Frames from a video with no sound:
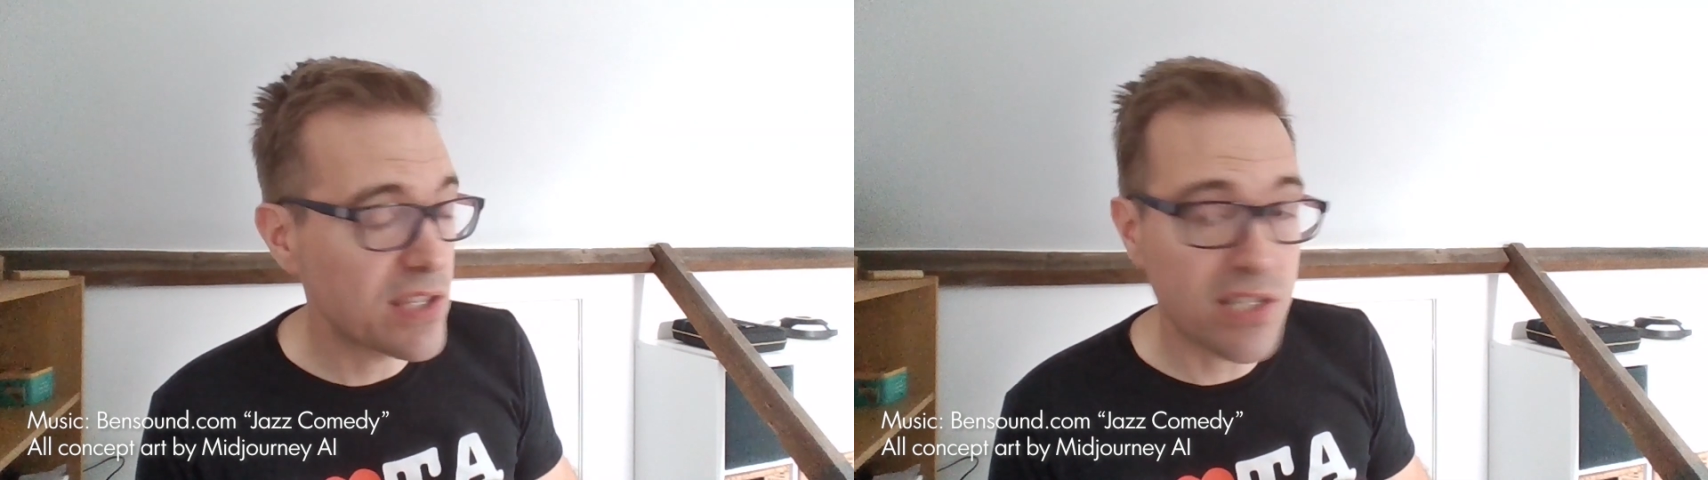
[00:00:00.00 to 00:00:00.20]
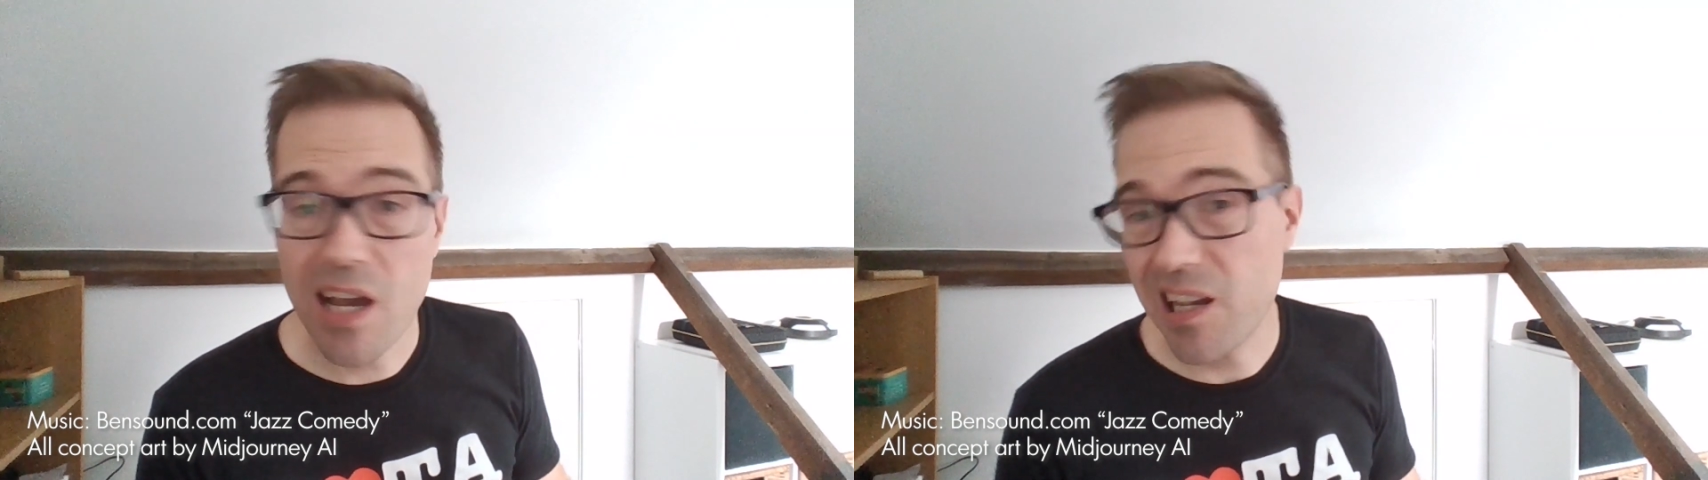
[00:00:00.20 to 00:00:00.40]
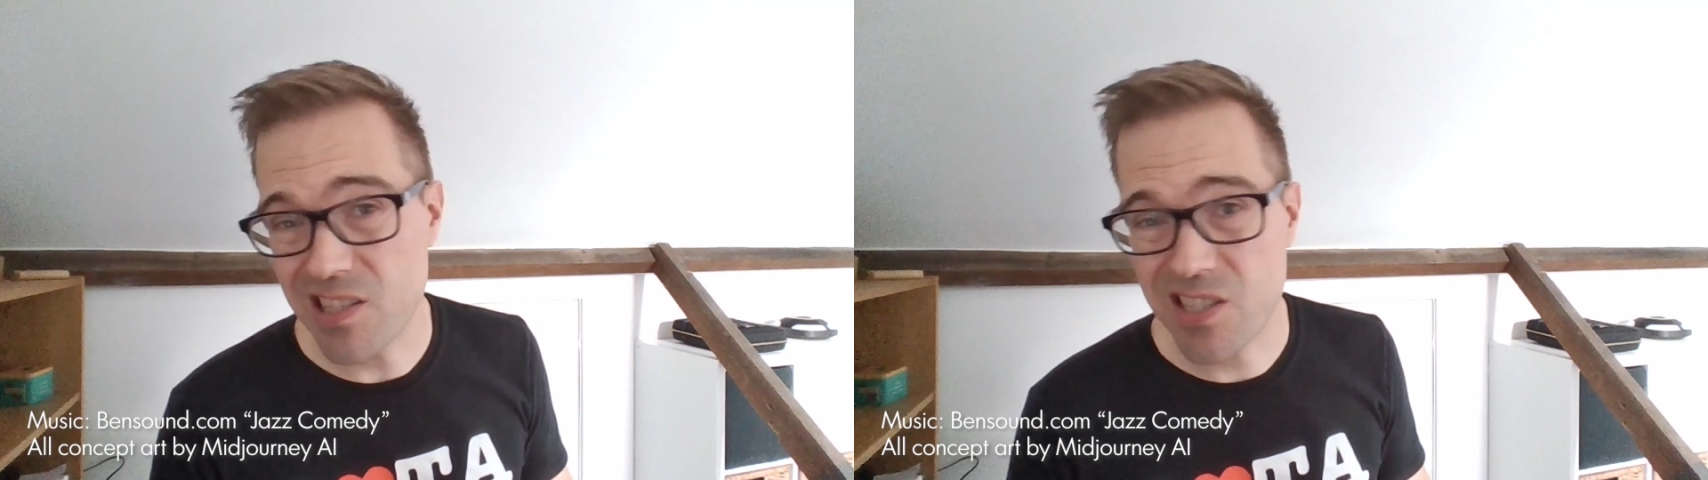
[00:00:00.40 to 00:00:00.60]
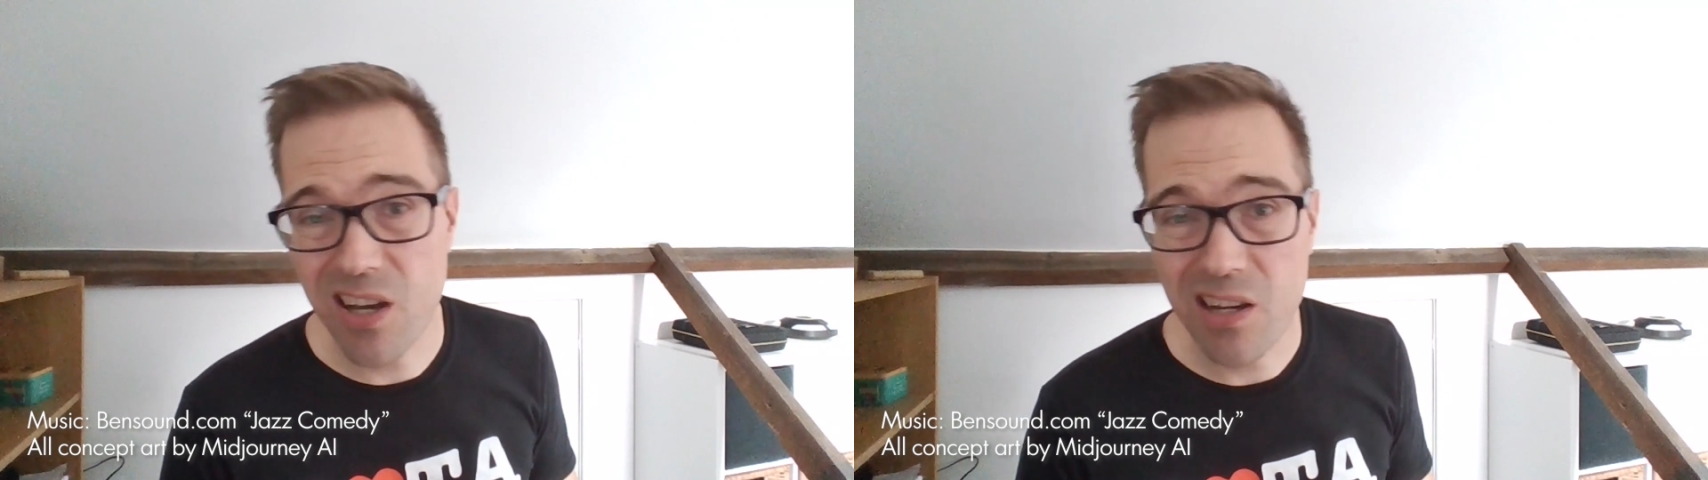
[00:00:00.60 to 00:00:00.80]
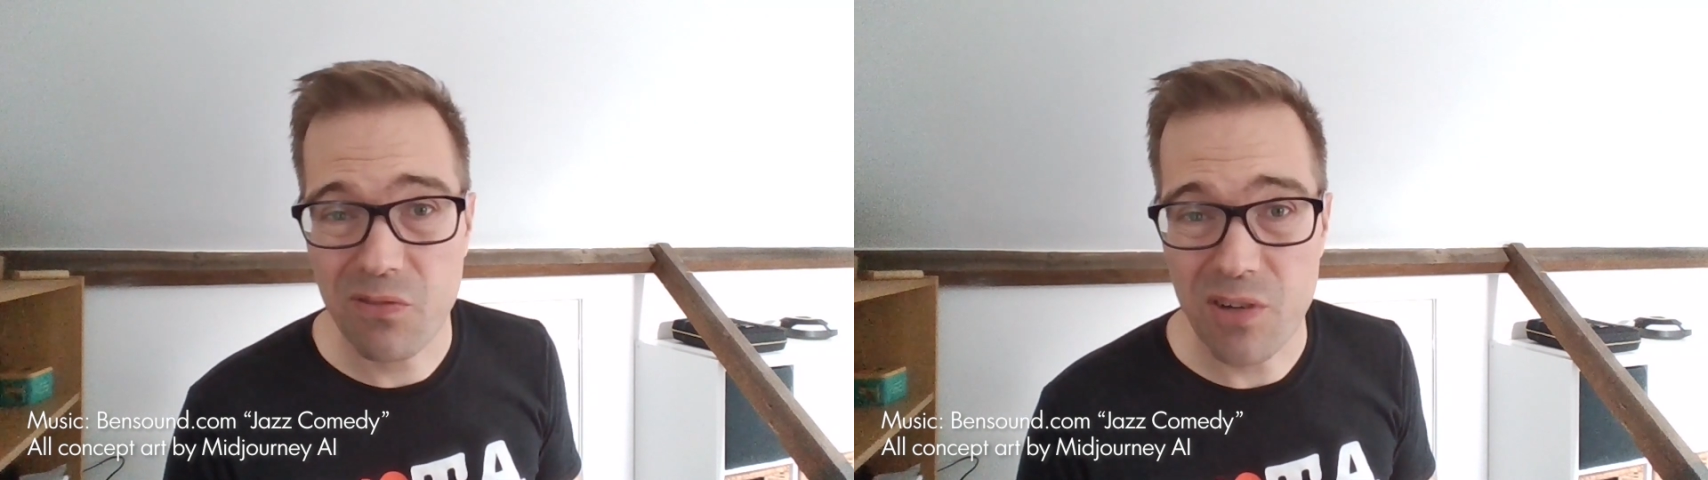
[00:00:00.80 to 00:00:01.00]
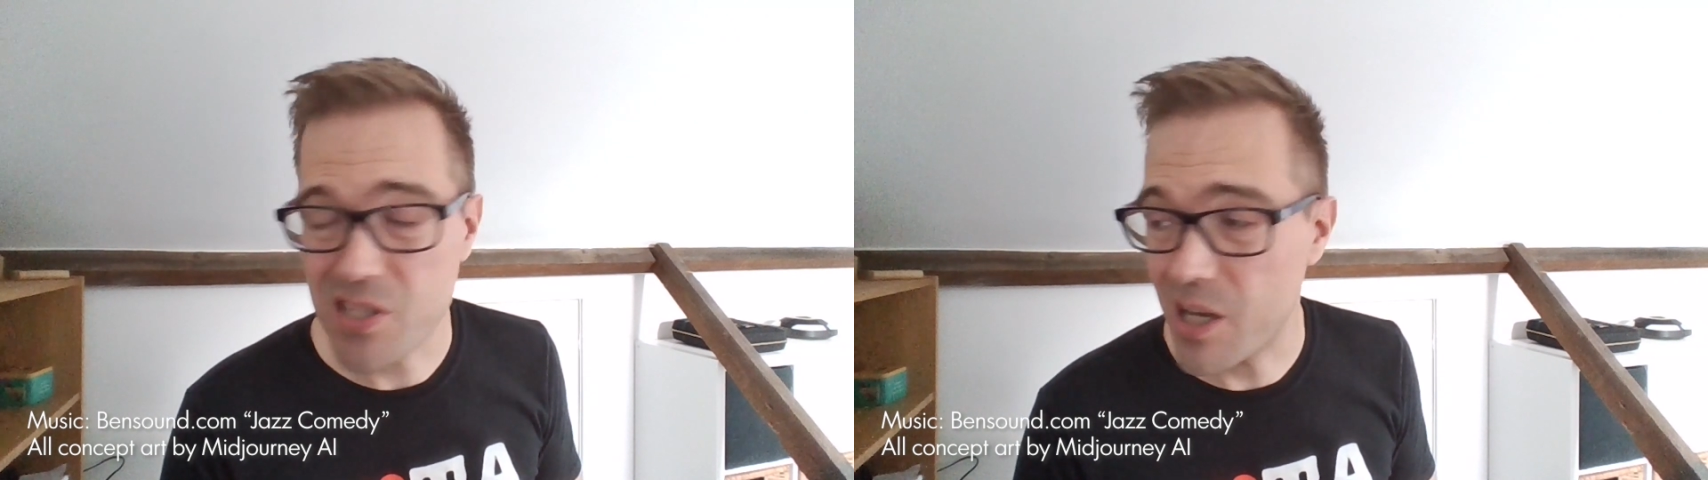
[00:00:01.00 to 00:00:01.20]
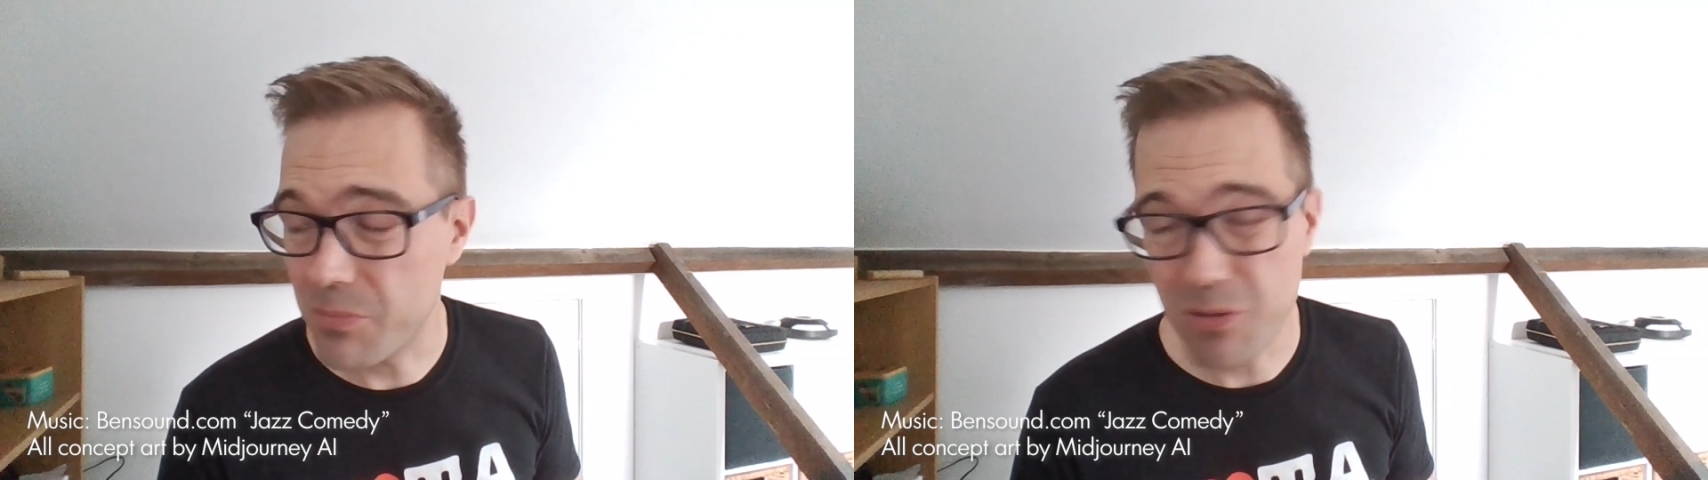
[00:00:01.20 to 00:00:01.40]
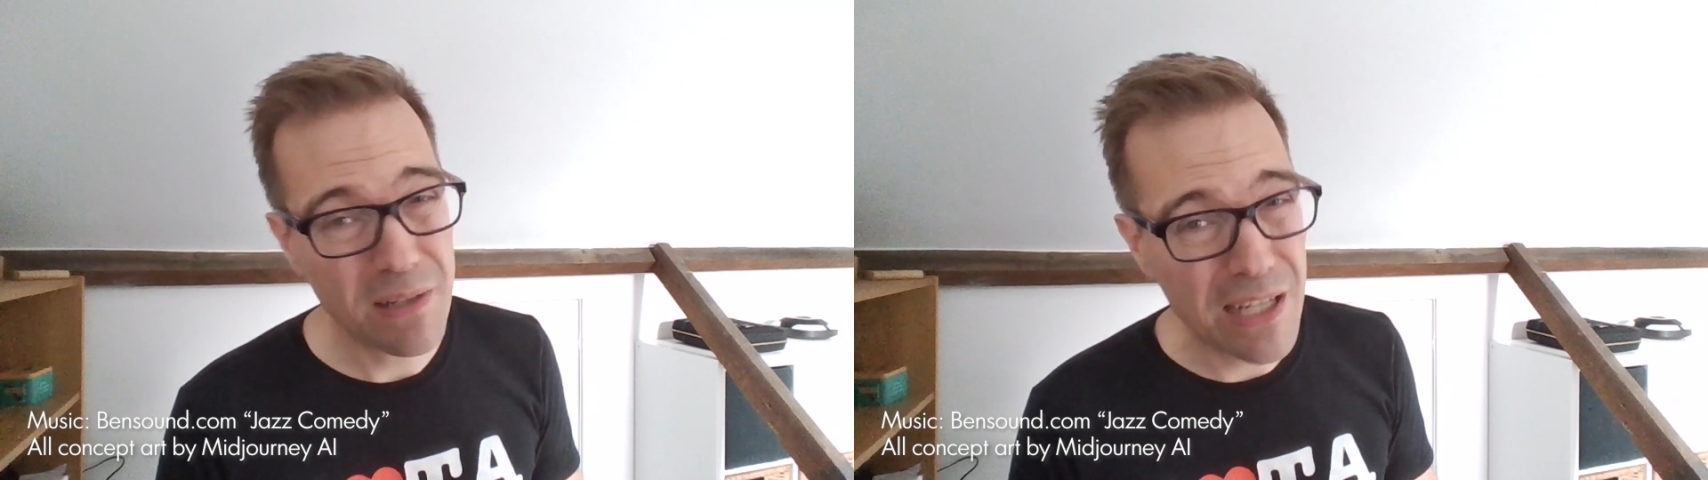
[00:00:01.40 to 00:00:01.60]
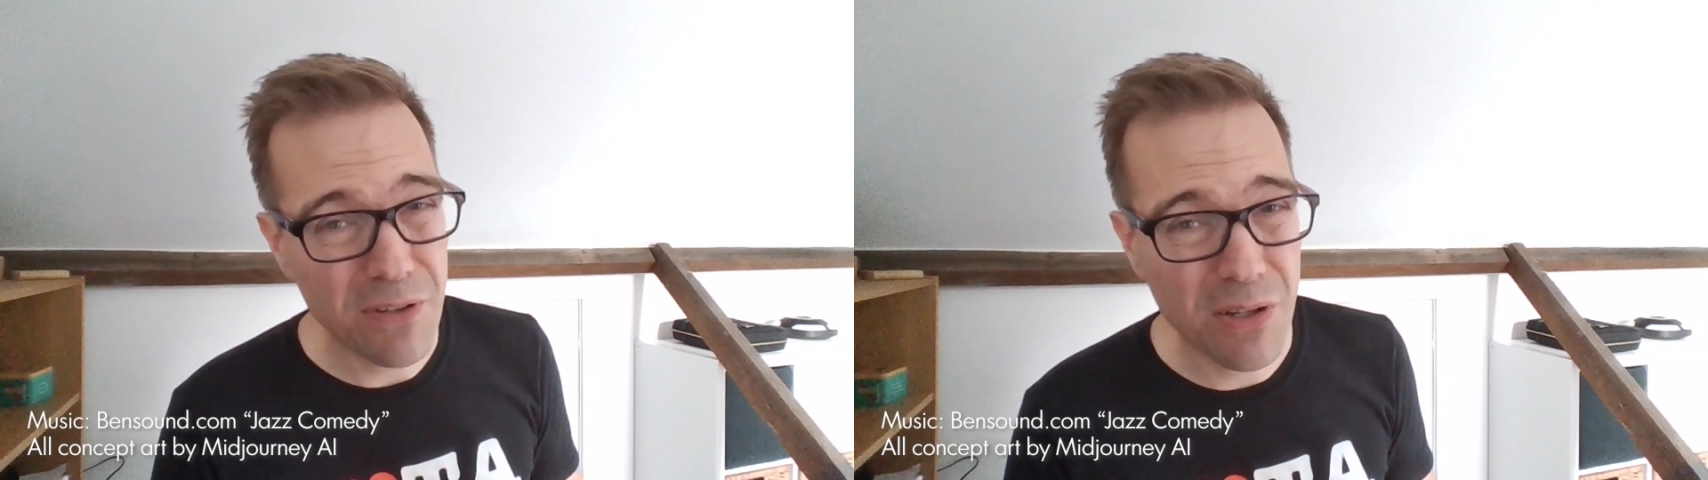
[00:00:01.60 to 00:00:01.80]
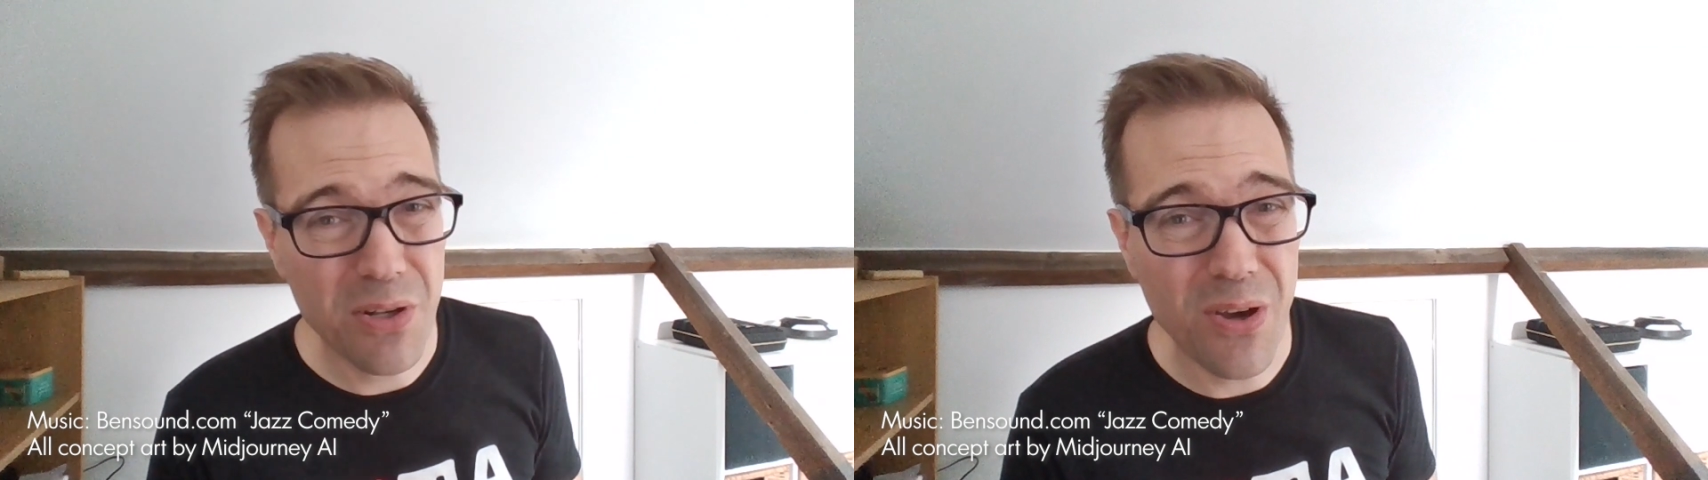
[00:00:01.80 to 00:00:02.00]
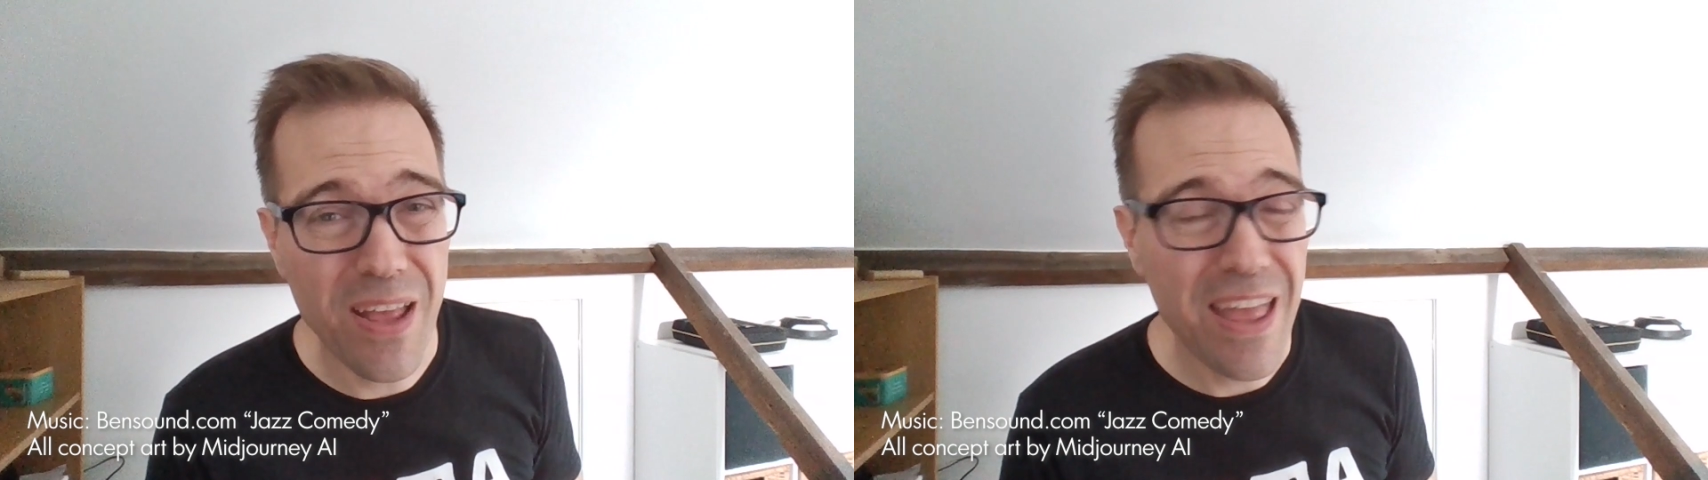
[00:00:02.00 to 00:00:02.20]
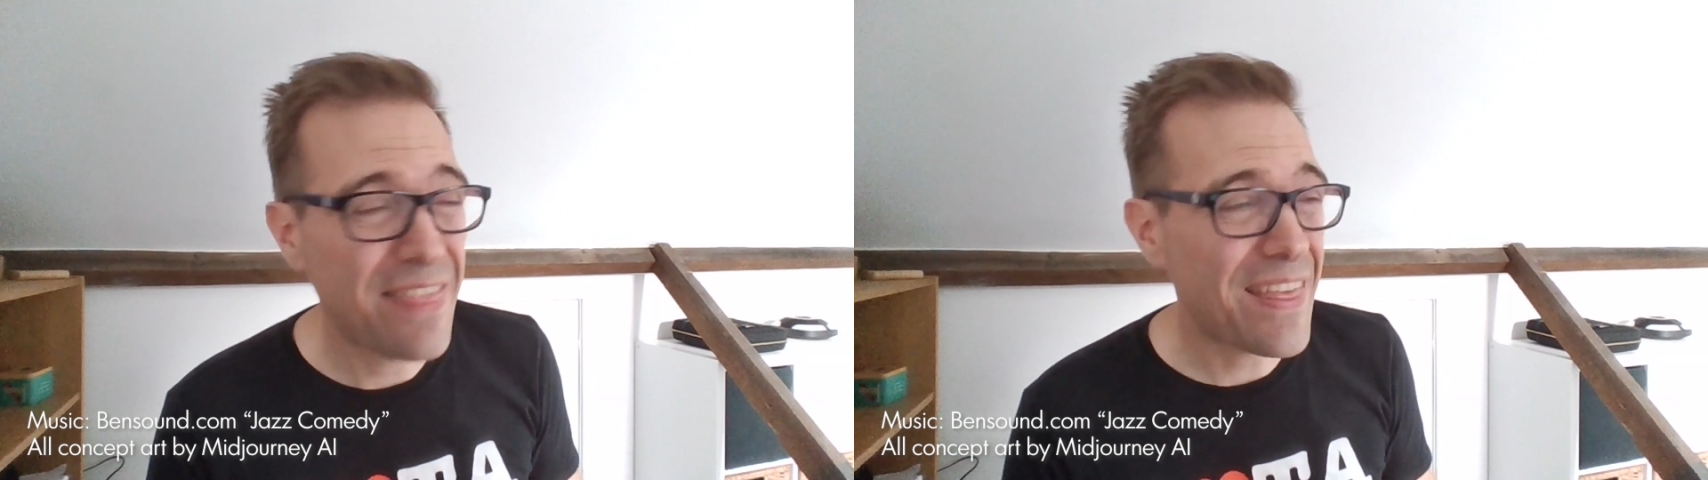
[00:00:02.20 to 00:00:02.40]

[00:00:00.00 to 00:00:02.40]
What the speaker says: The Silent Sign, for example, believe it or not,